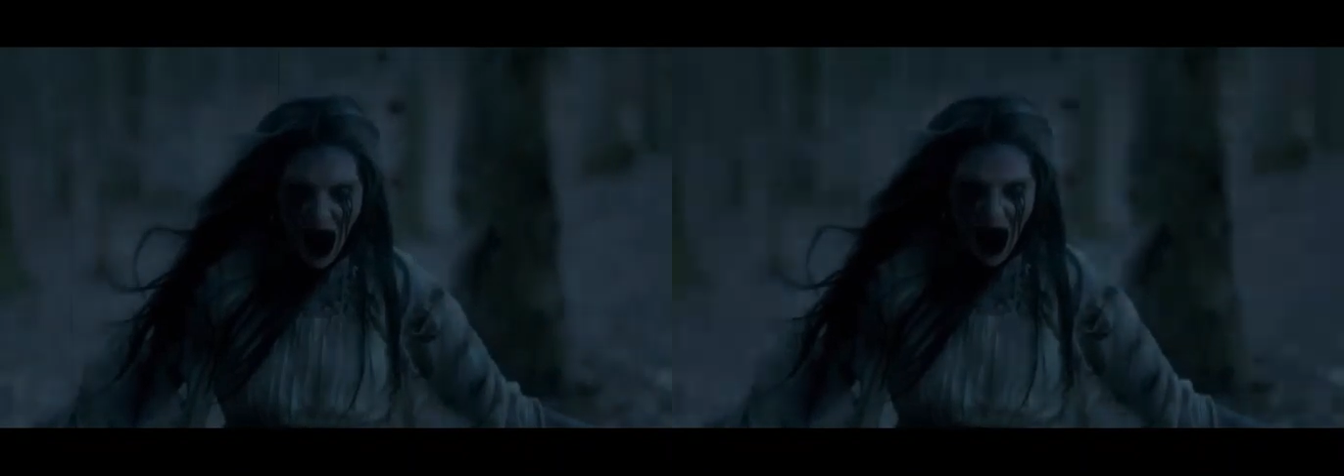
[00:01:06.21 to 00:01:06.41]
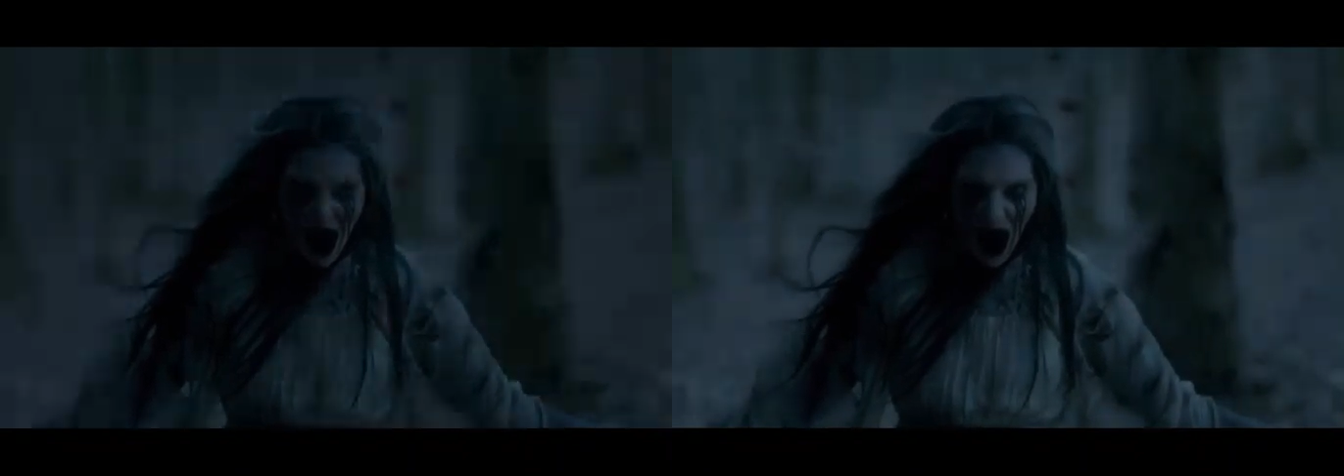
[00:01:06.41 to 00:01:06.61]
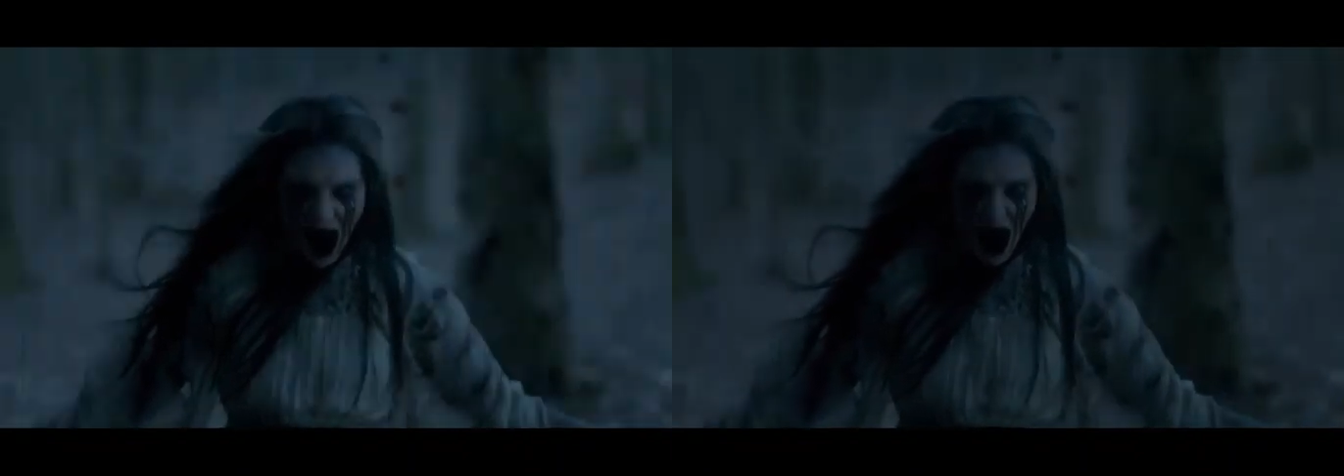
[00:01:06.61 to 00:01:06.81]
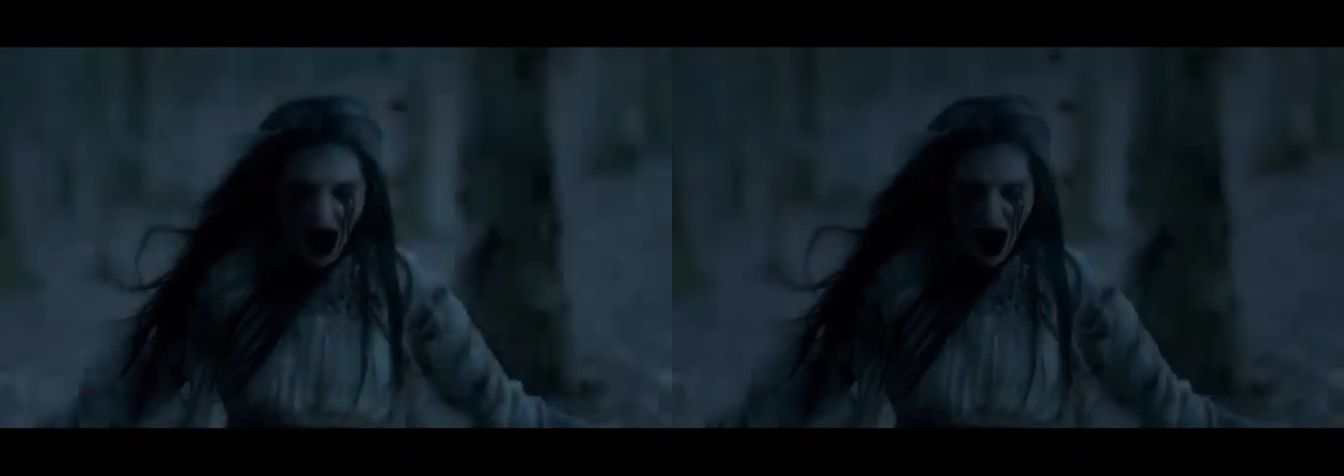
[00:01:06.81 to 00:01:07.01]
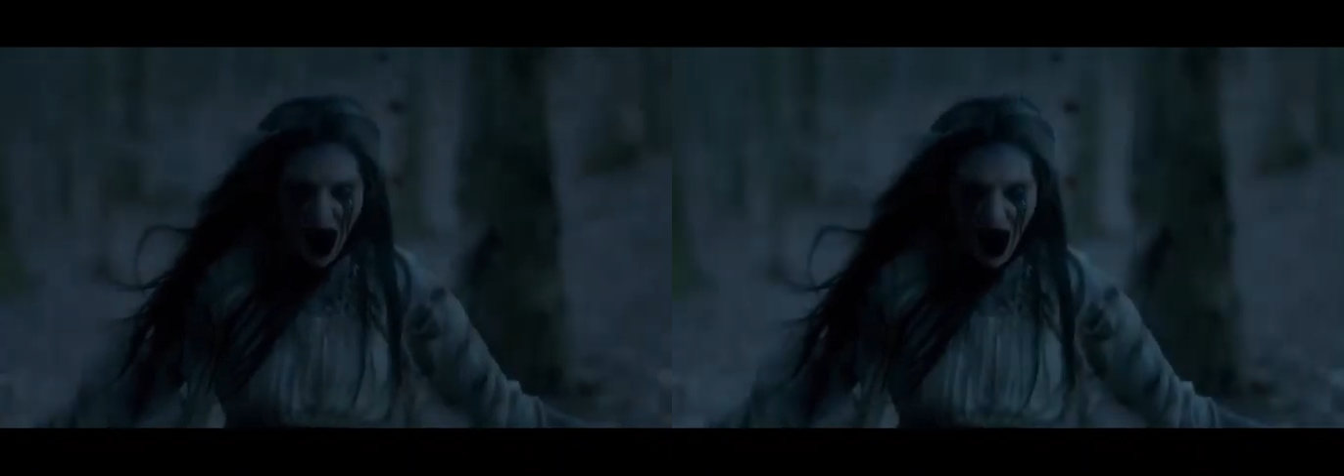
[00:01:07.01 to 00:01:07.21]
a
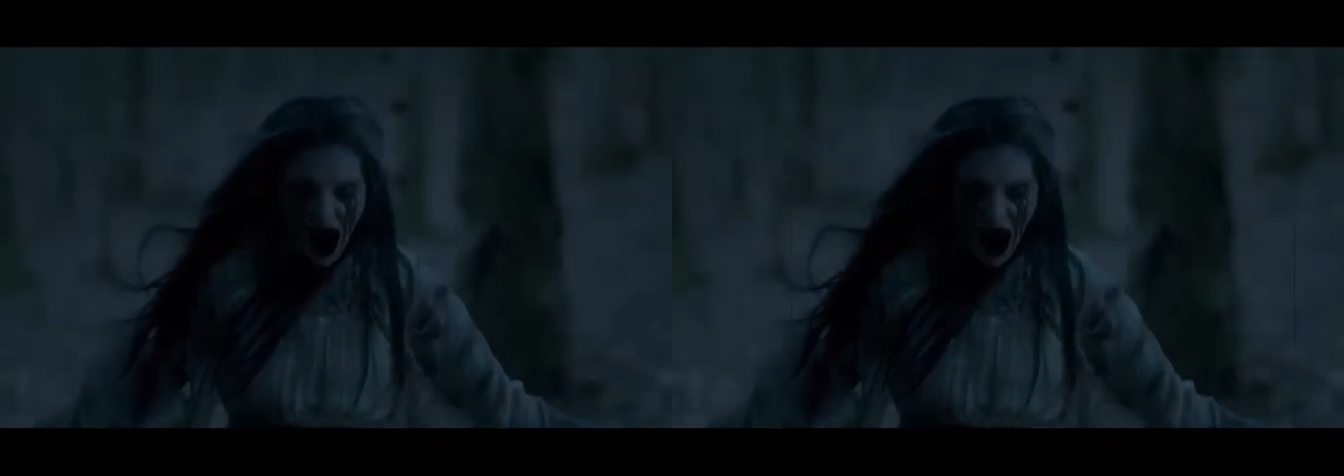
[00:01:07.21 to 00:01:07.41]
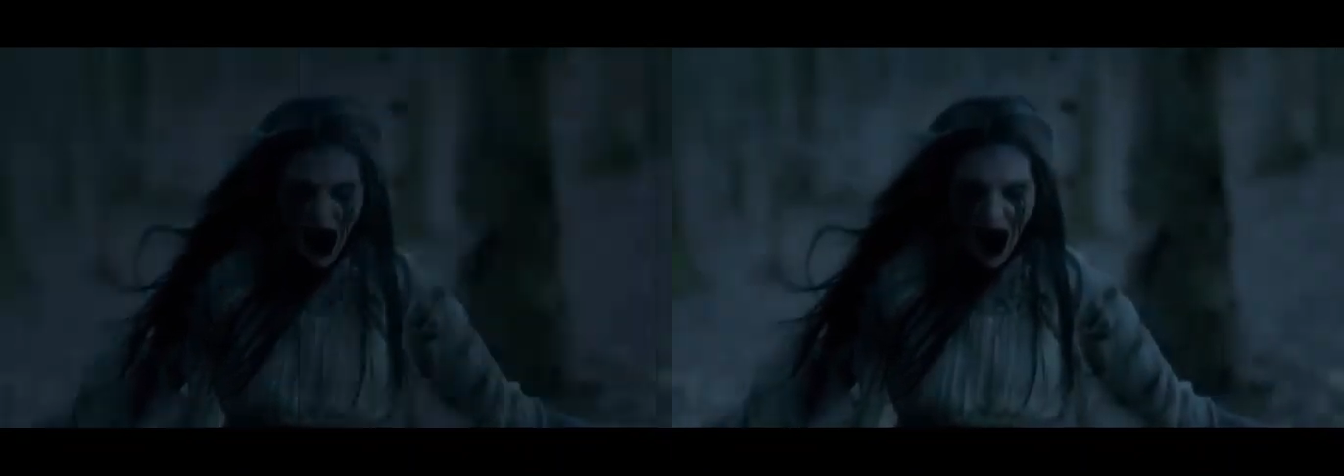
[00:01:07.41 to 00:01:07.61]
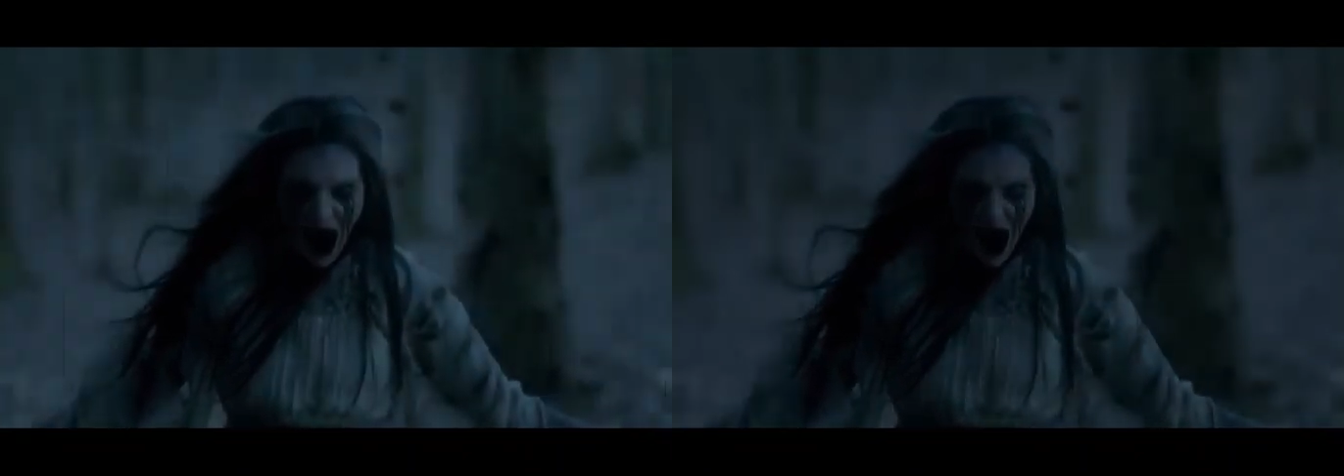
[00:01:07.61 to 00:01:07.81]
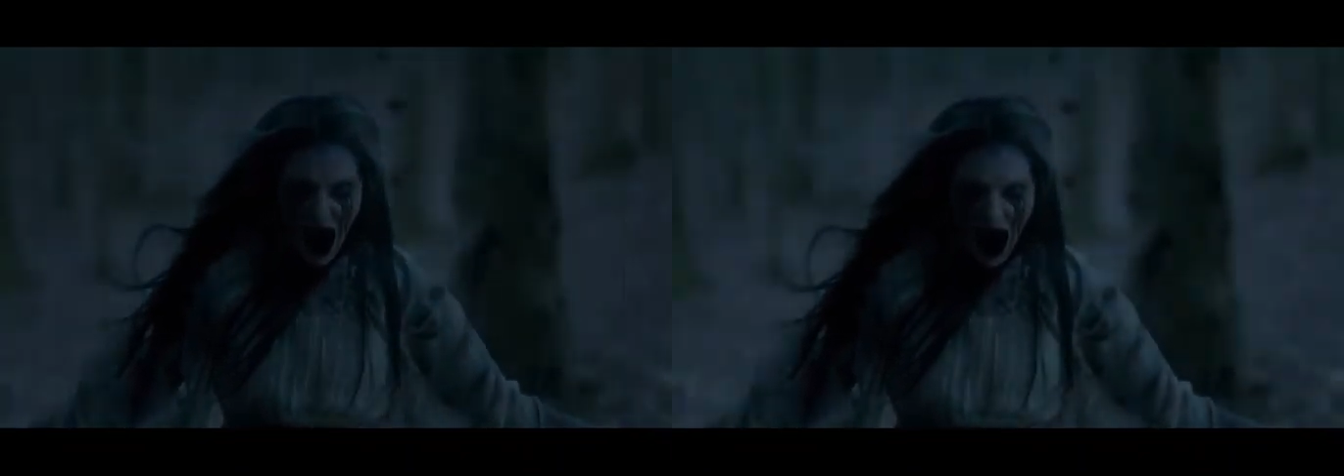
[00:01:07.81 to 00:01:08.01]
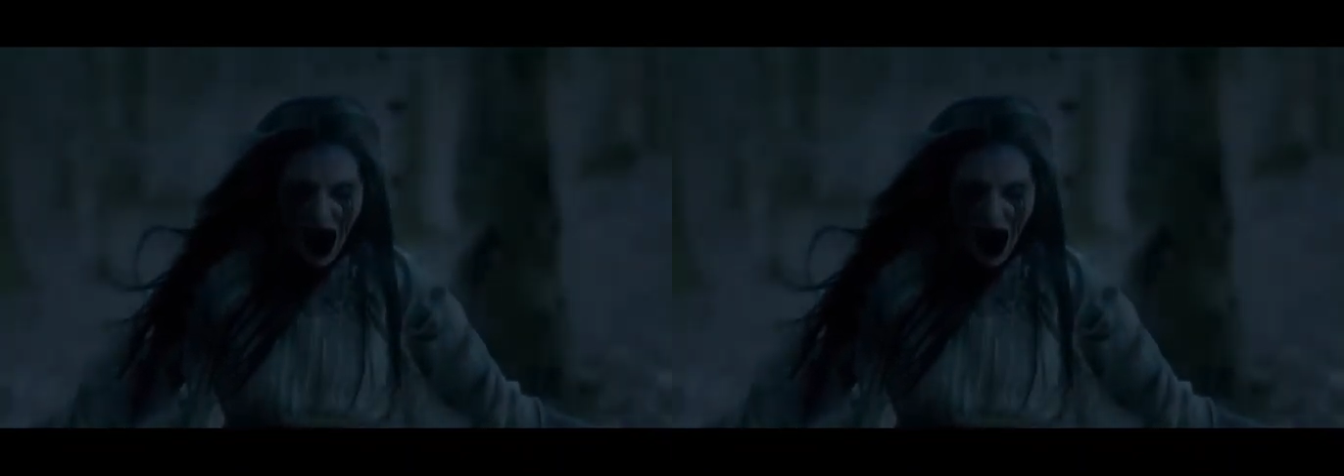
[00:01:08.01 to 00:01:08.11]
spectral symphony